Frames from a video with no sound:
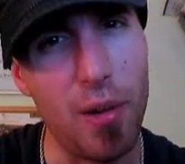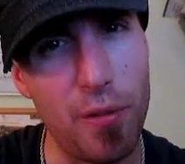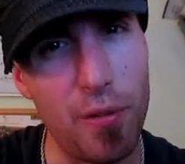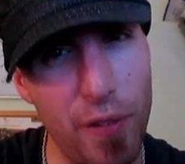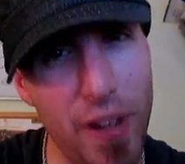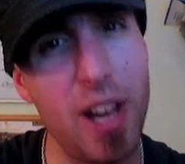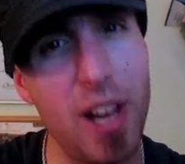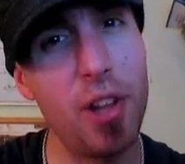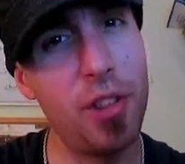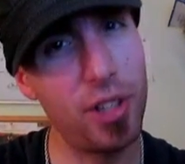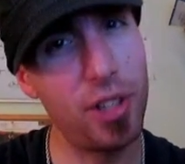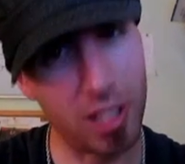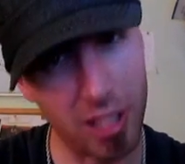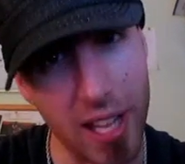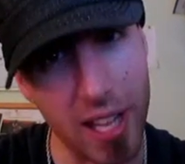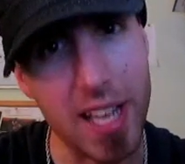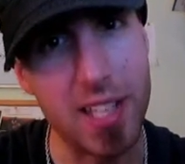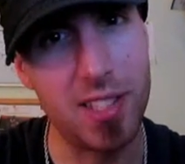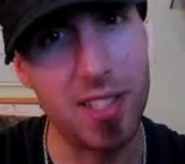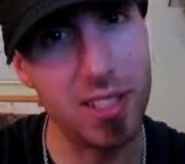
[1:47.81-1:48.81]
failed the
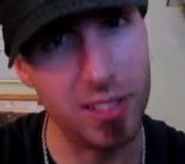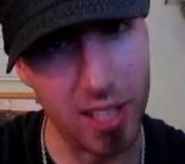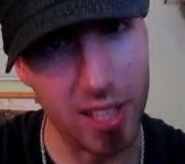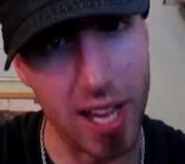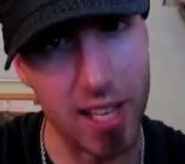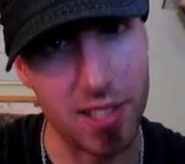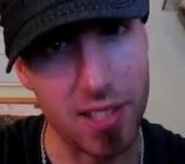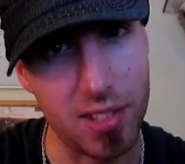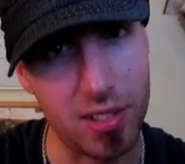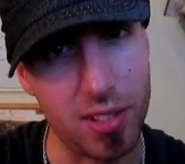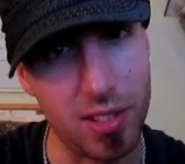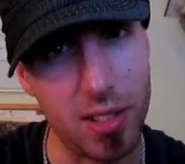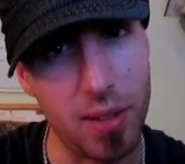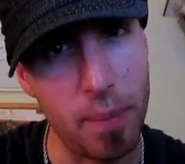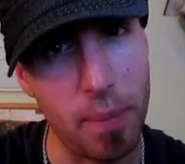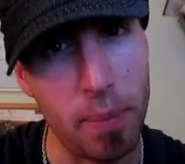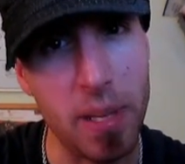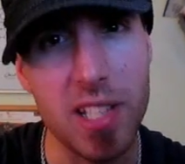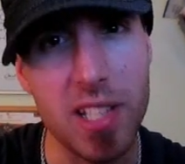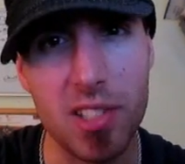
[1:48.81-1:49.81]
classy test
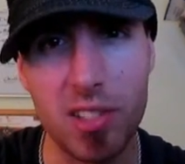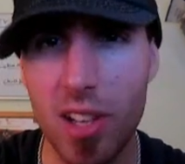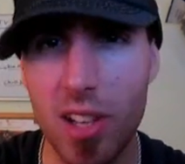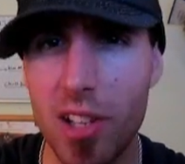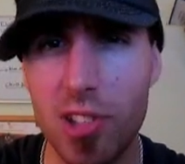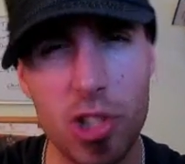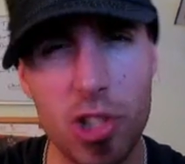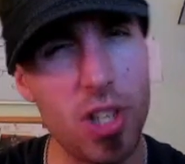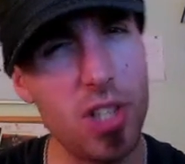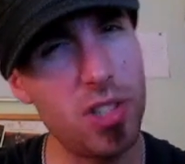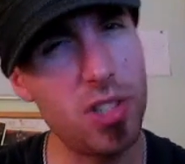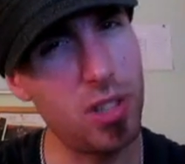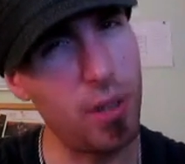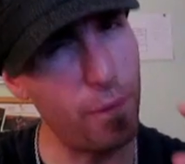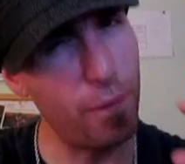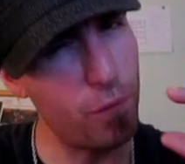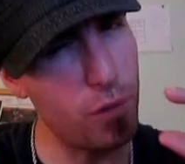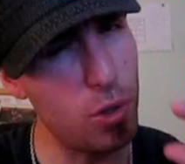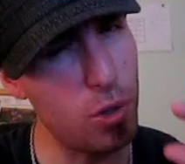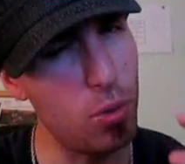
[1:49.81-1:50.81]
based on just
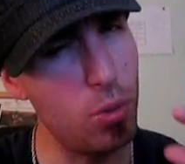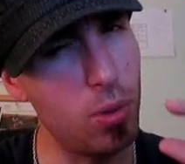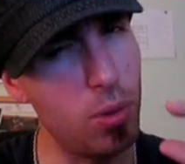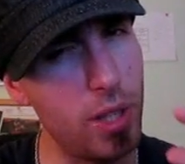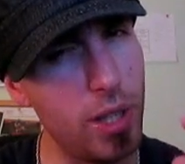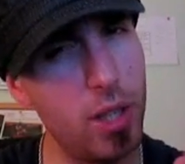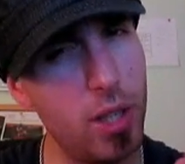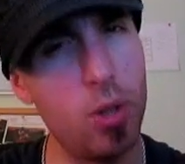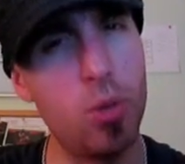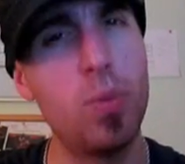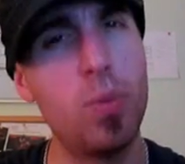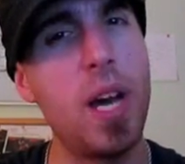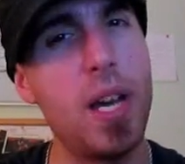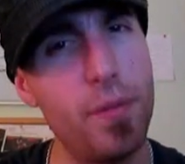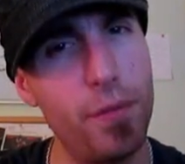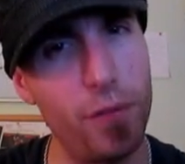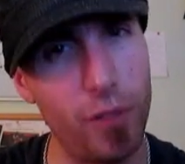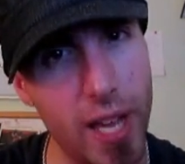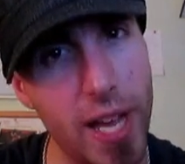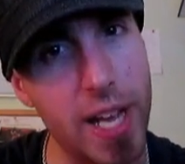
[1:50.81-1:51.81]
a few little
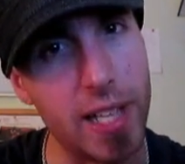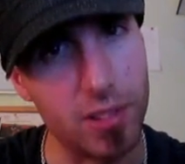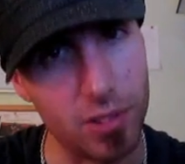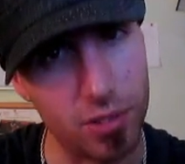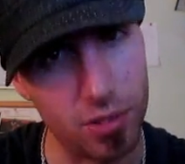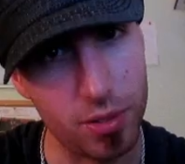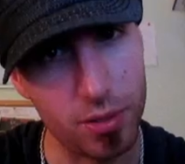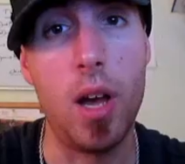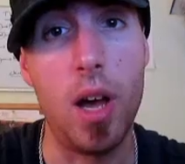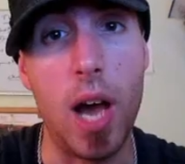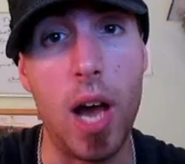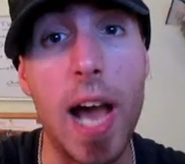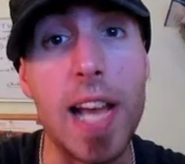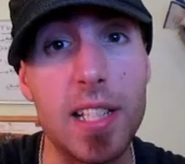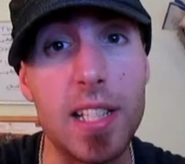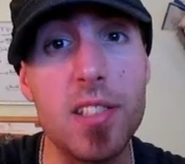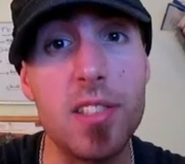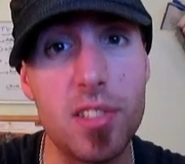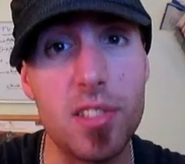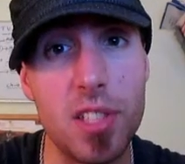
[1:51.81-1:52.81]
red flags. I
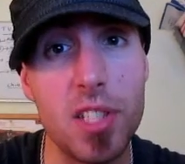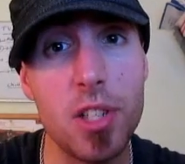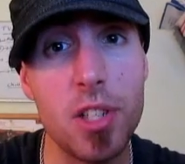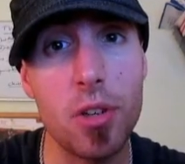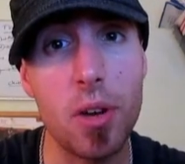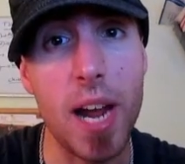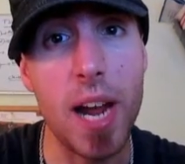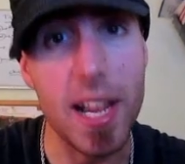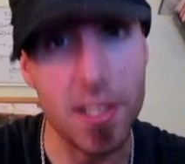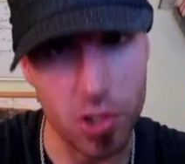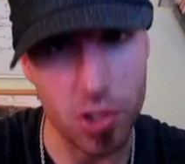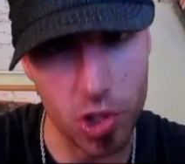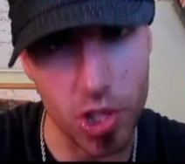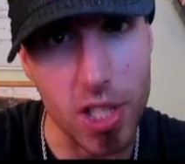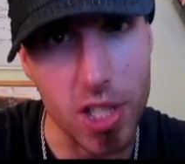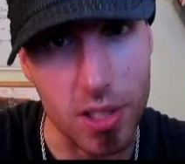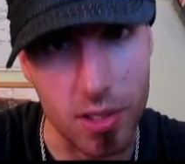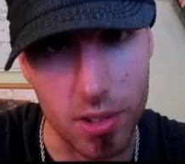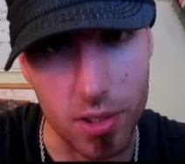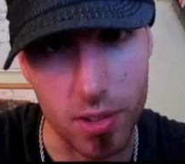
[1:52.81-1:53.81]
can see your ass
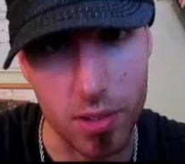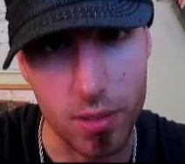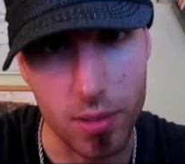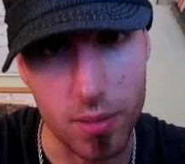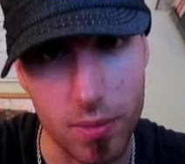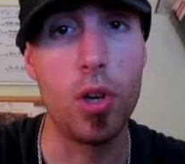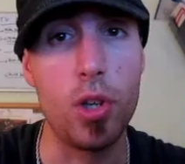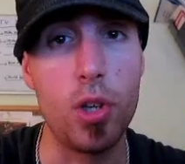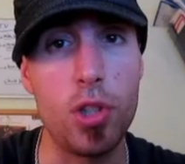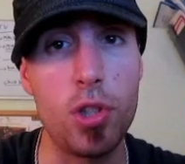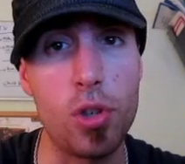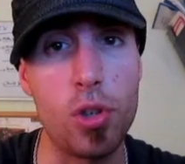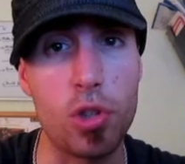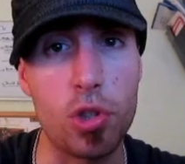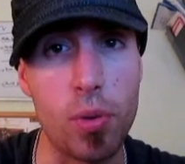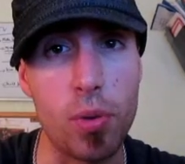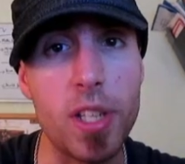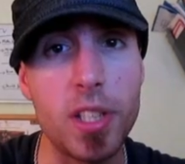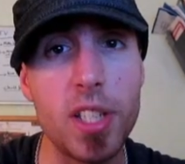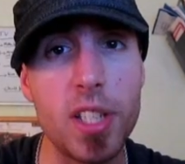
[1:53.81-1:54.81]
cheeks. You're
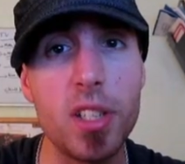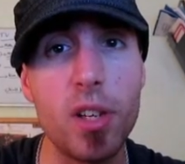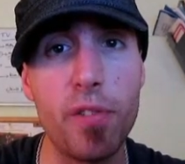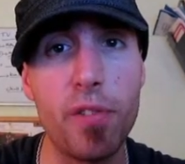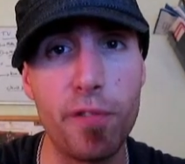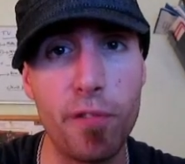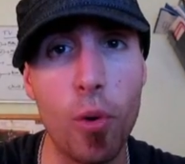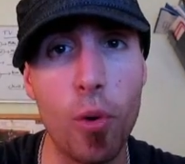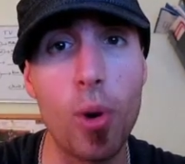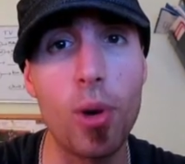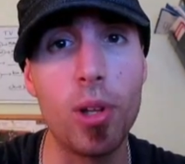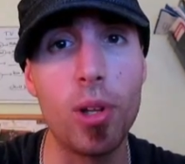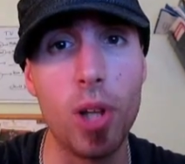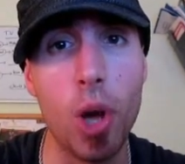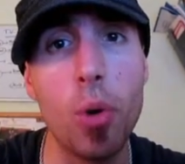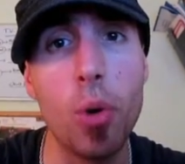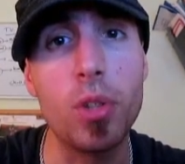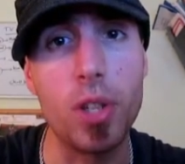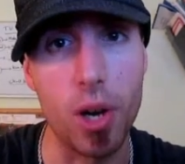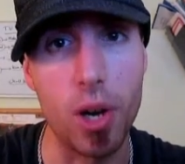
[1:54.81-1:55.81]
drinking a Four
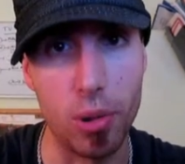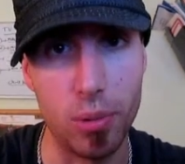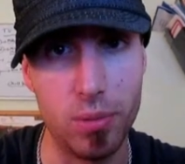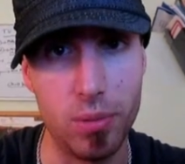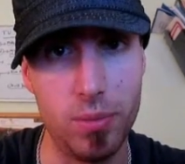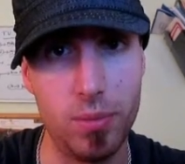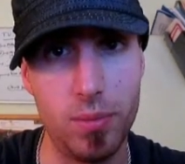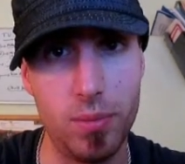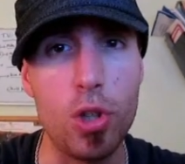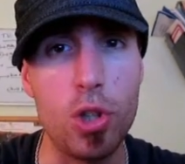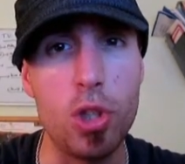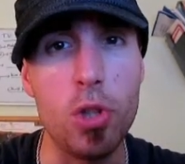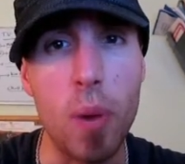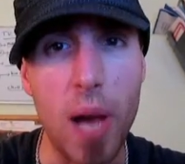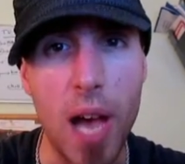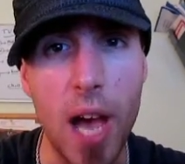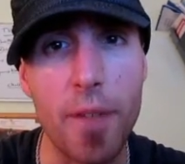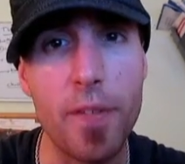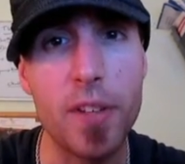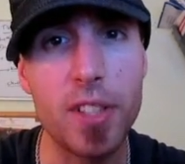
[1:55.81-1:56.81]
Loco. You
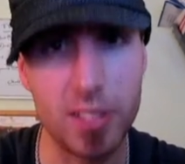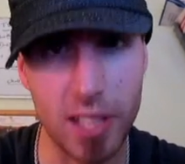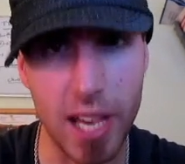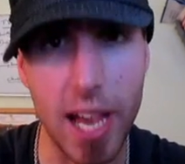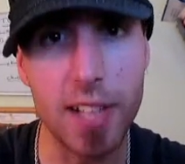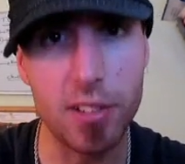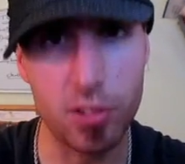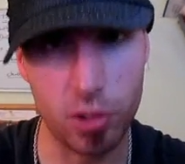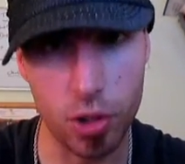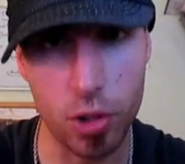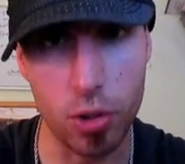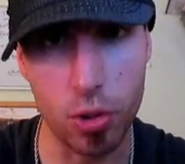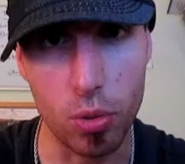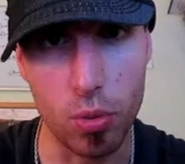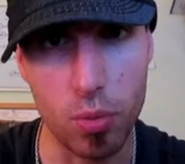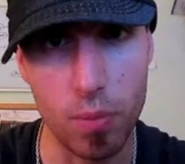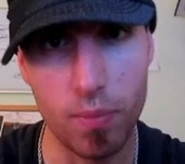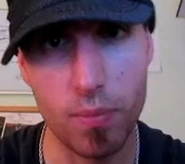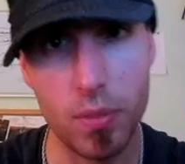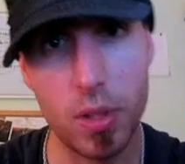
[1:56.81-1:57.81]
have a
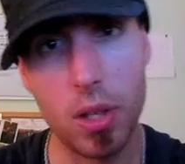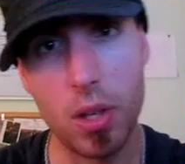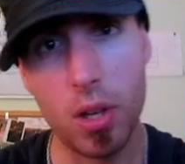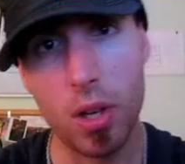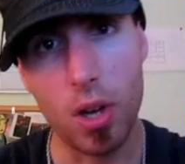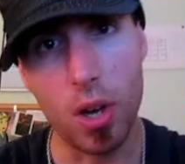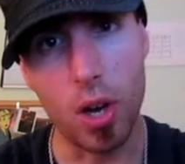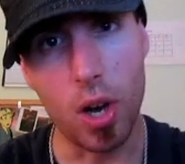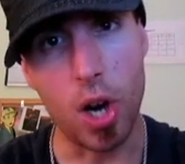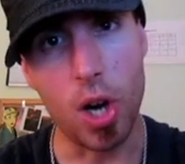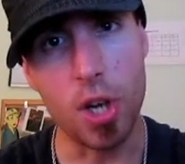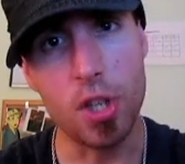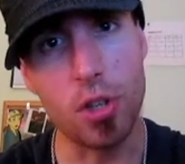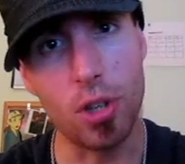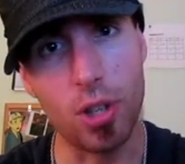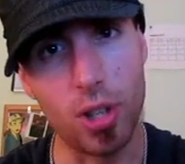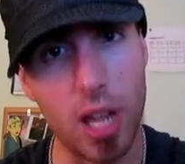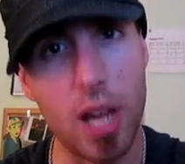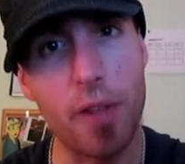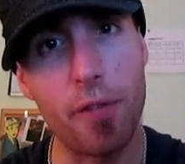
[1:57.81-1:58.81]
tattoo on
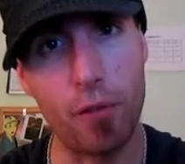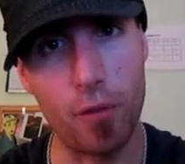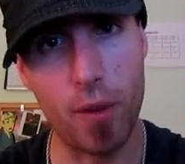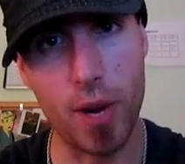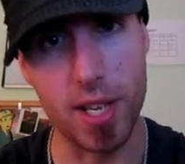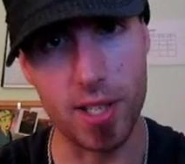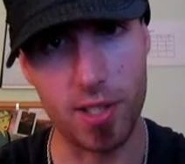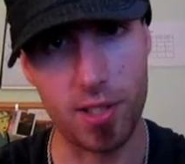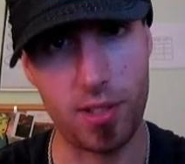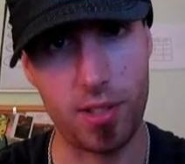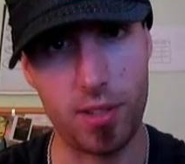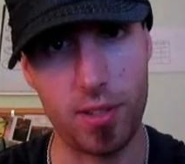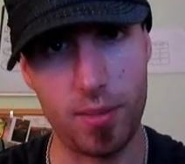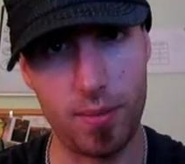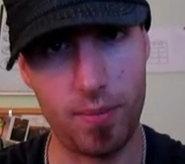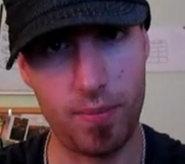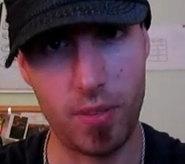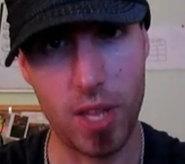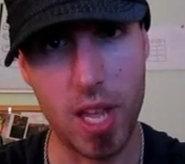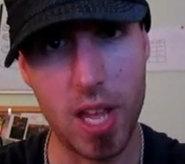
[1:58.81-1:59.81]
your left wrist
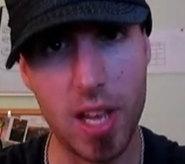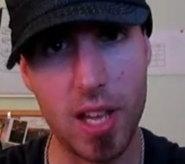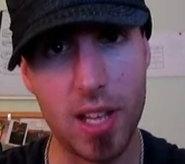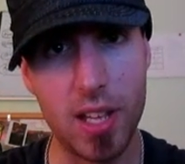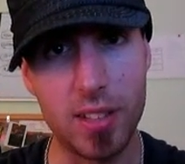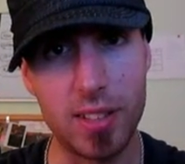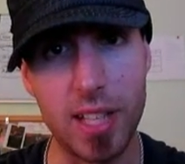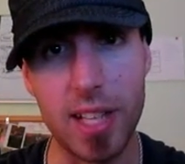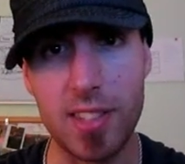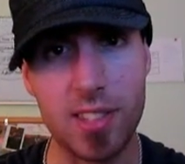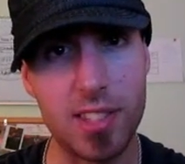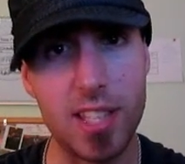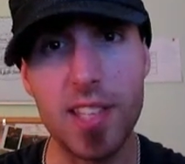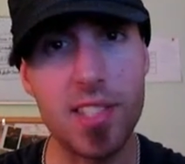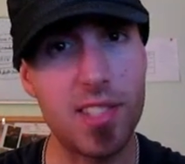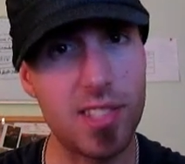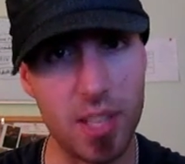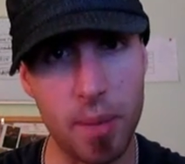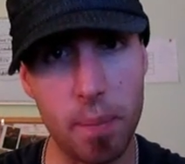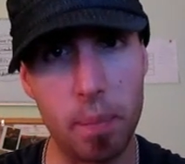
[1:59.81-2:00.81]
that
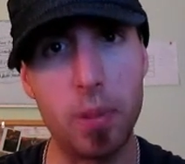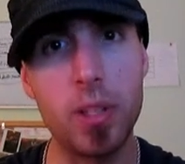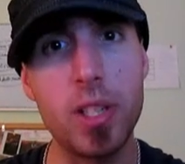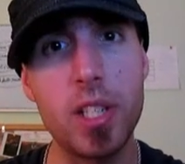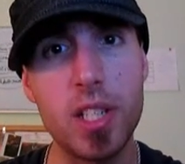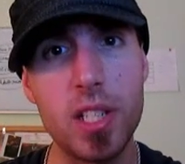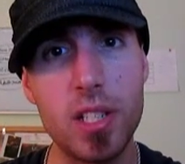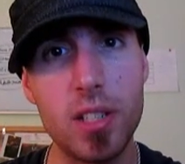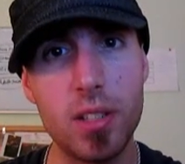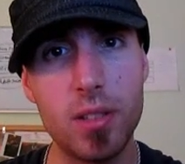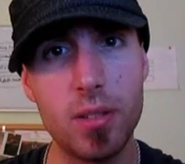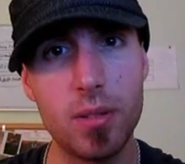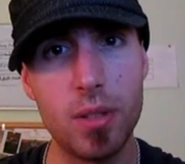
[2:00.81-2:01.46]
says simply